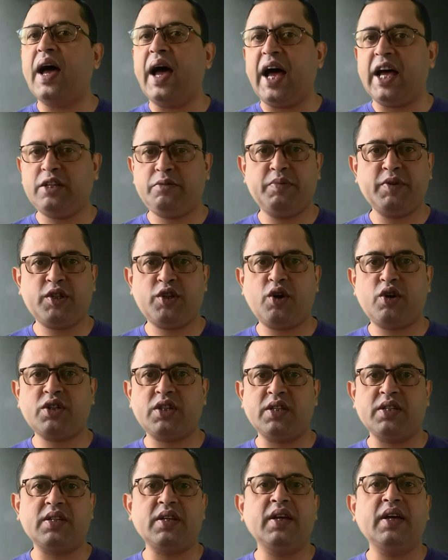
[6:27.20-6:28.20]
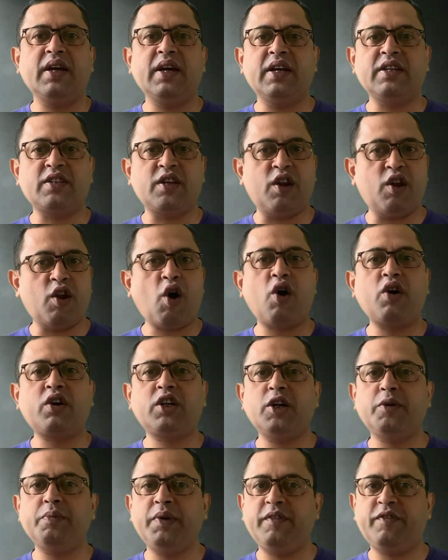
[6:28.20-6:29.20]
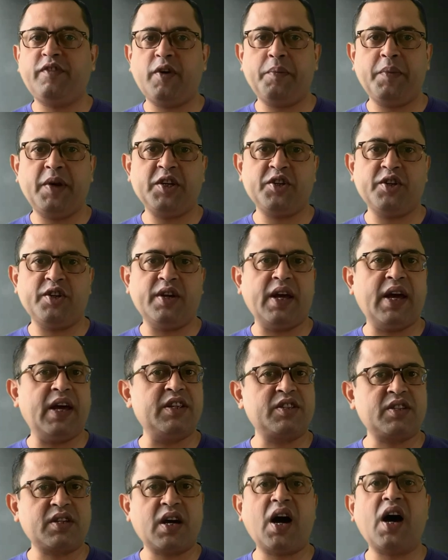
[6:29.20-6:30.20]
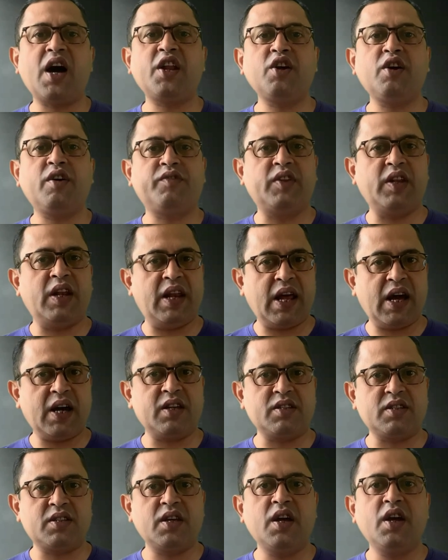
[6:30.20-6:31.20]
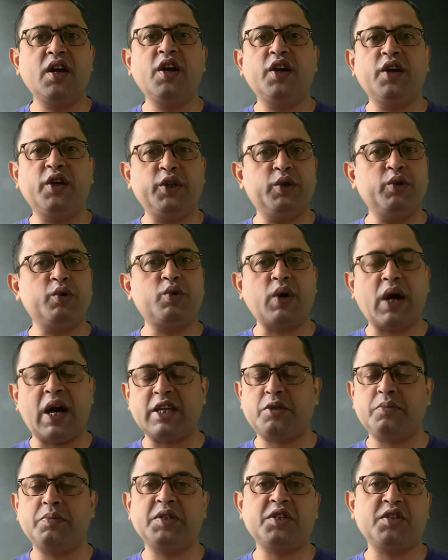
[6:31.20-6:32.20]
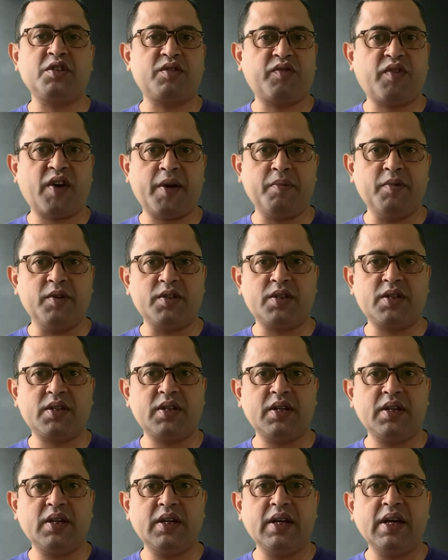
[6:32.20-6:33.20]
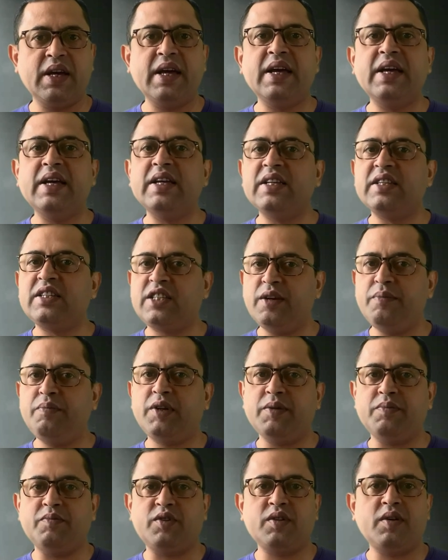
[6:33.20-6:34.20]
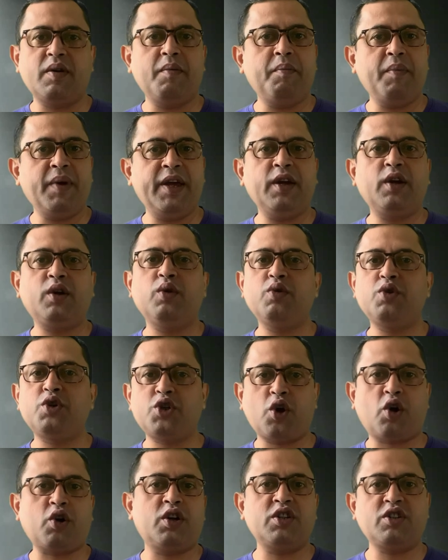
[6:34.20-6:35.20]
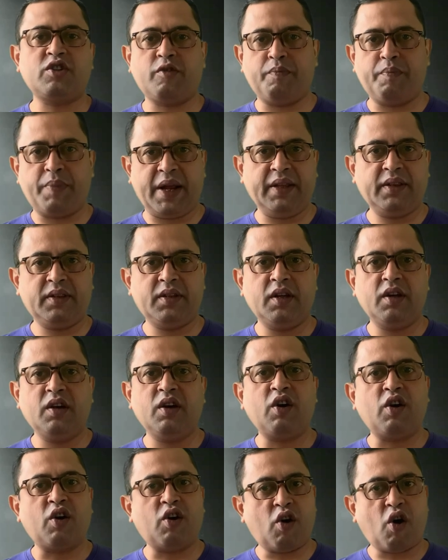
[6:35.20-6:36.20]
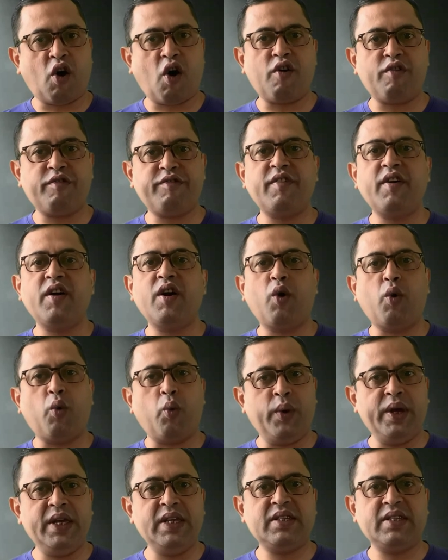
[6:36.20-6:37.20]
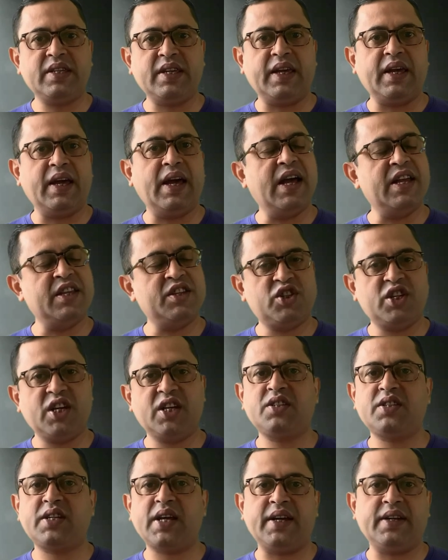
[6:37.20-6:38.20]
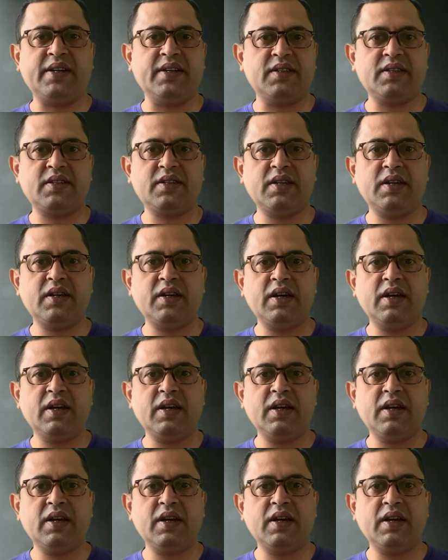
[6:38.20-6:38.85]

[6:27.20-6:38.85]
Asbestosis is a long-term inflammation and scarring of the lungs due to asbestos fibers. Symptoms may include shortness of breath, cough, wheezing, and chest tightness.